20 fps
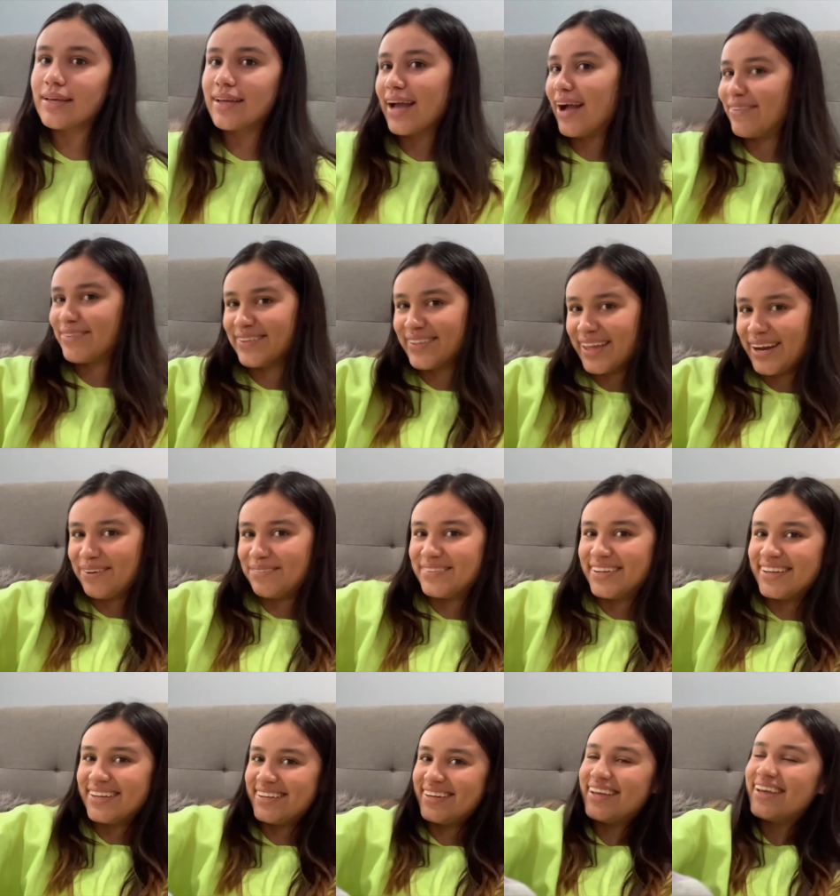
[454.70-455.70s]
after that, I'm
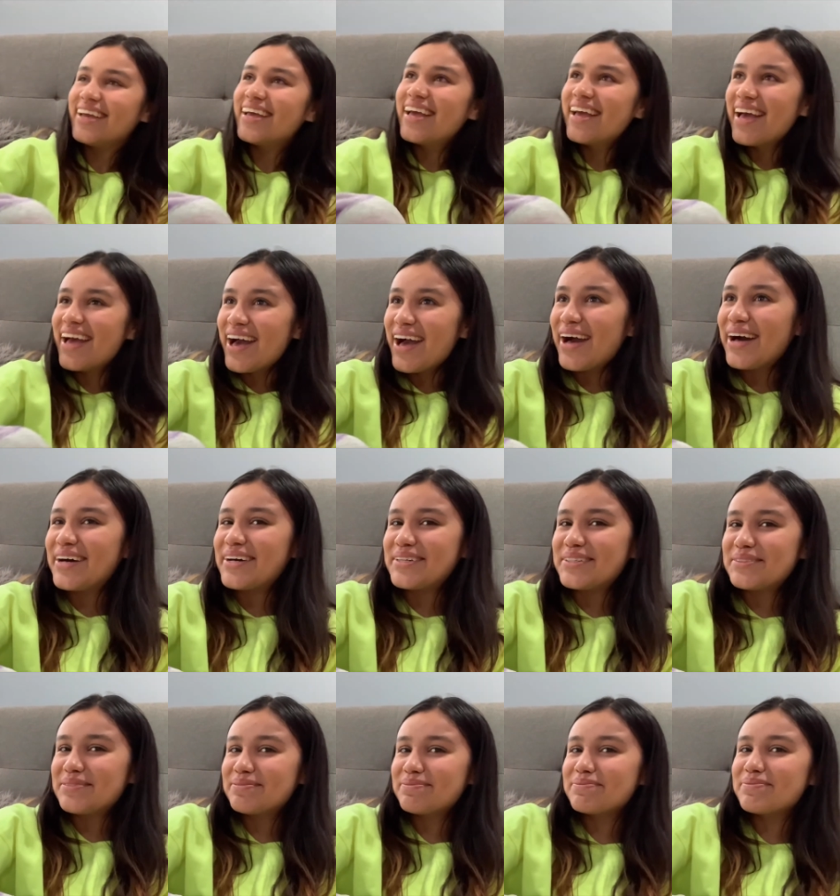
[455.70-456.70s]
done.
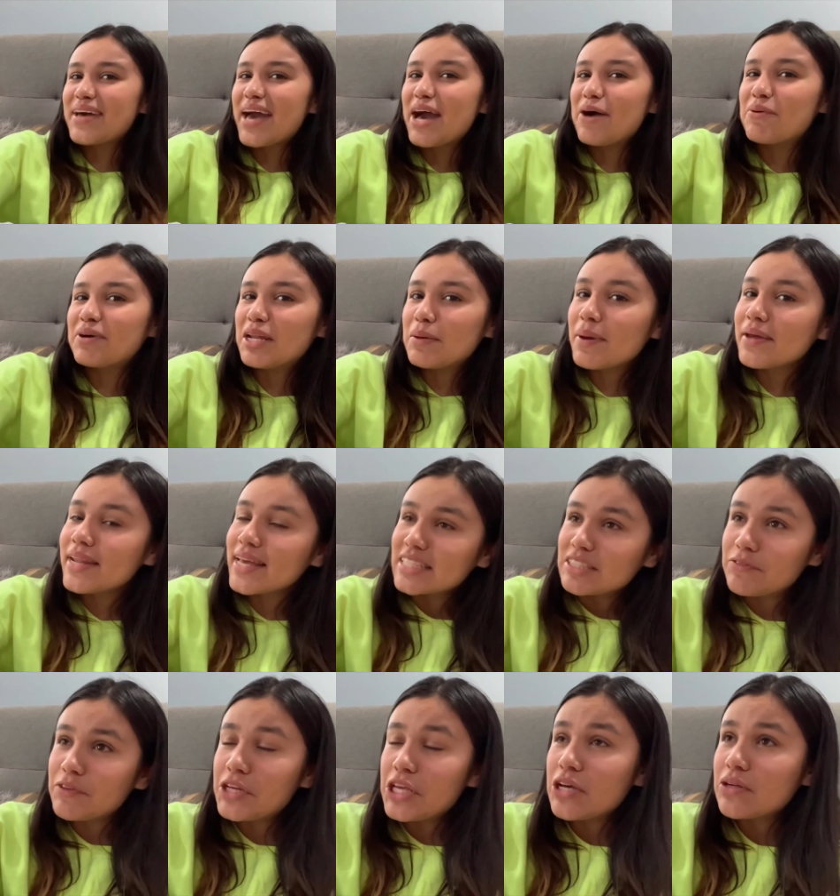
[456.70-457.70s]
Um, I wanted my next
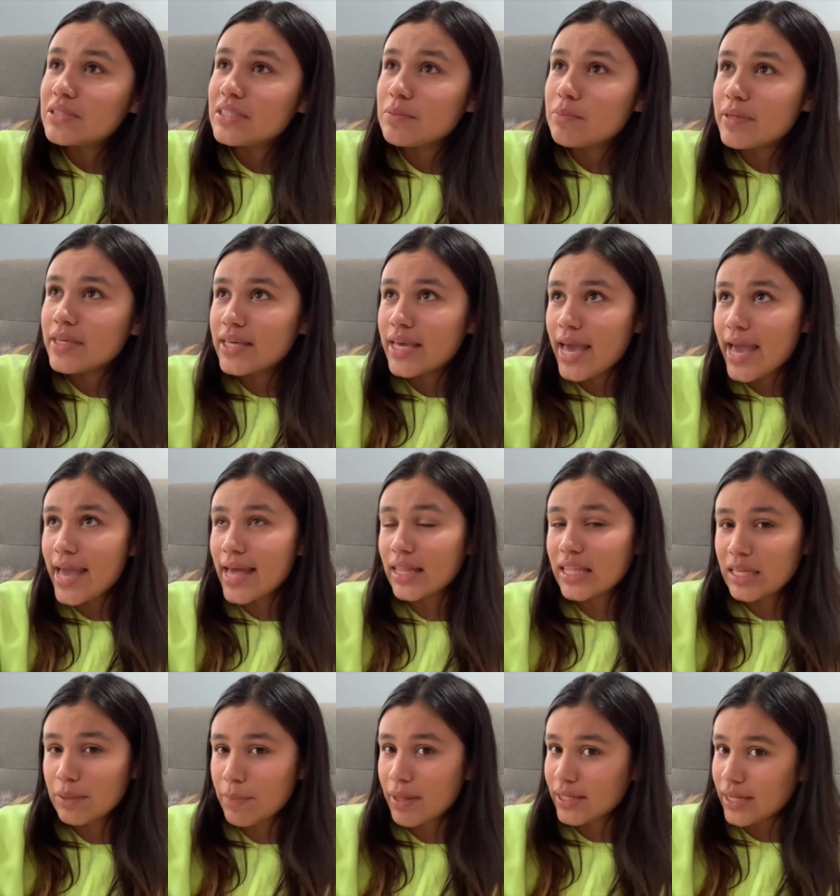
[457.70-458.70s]
video to be a
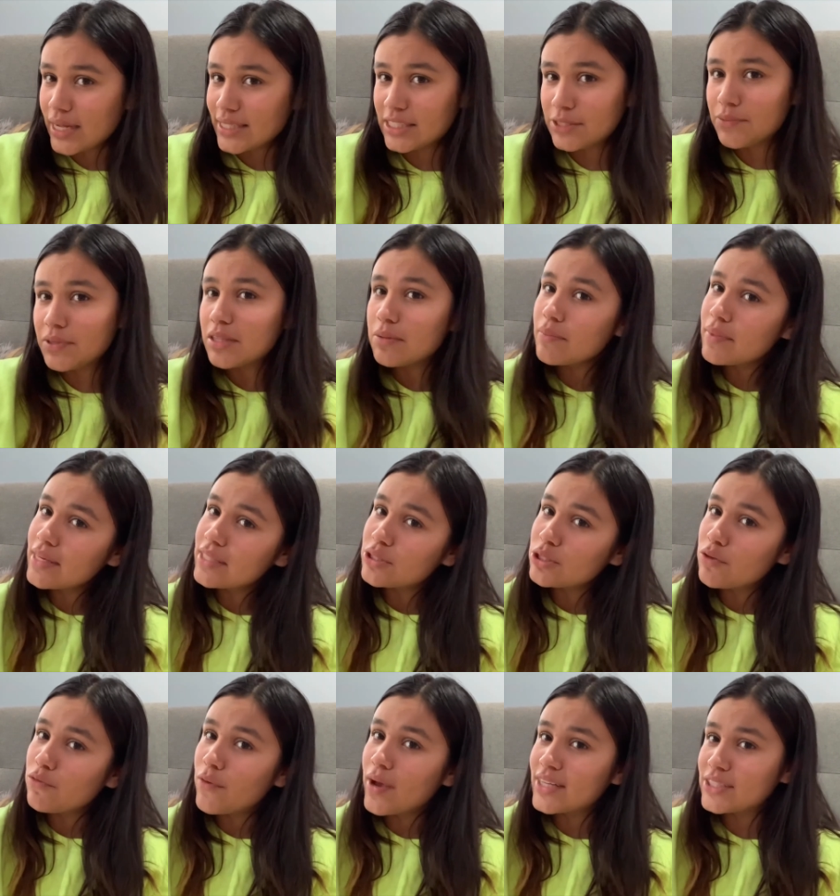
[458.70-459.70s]
clean my closet with me. So
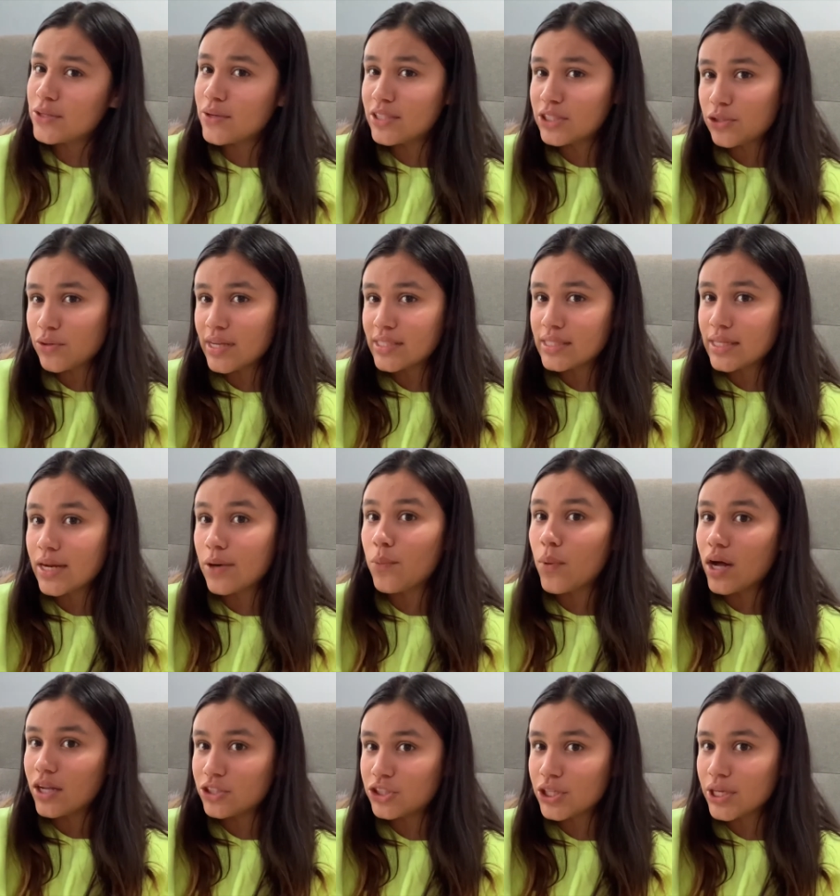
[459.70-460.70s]
if you guys are interested in
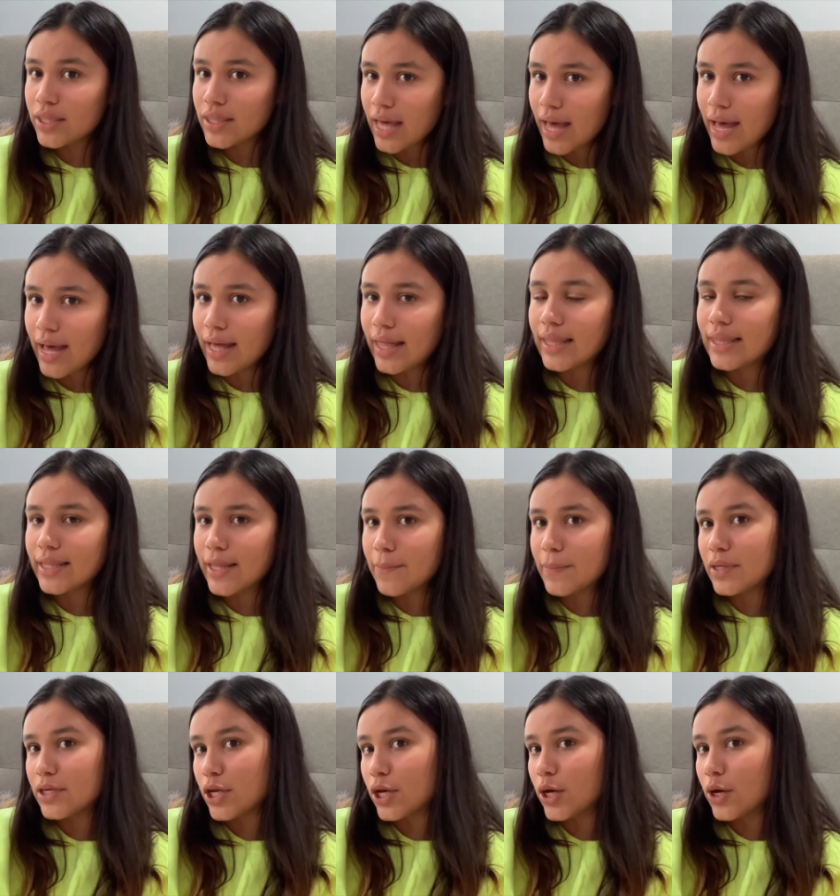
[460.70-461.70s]
watching that, let
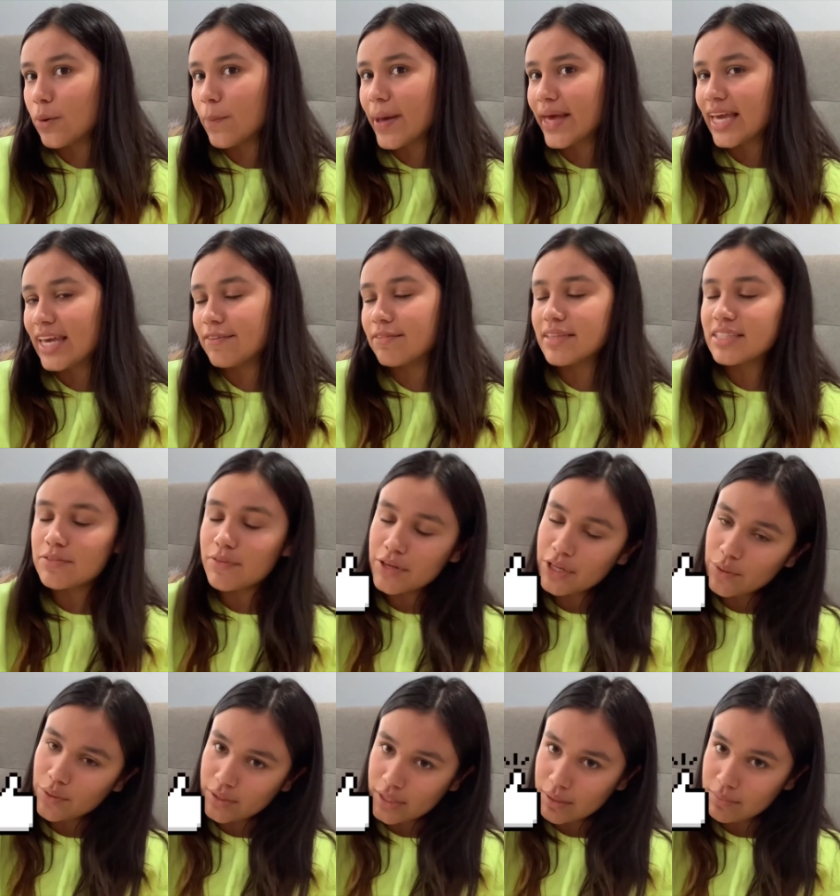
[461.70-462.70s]
me know by giving this
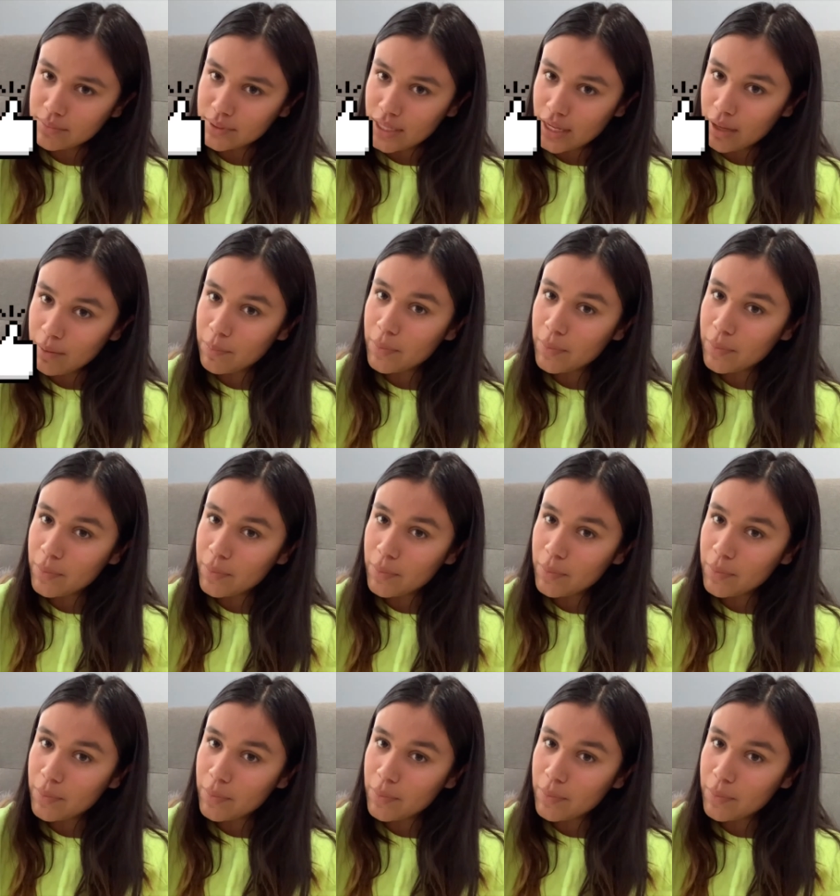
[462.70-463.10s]
video a thumbs up.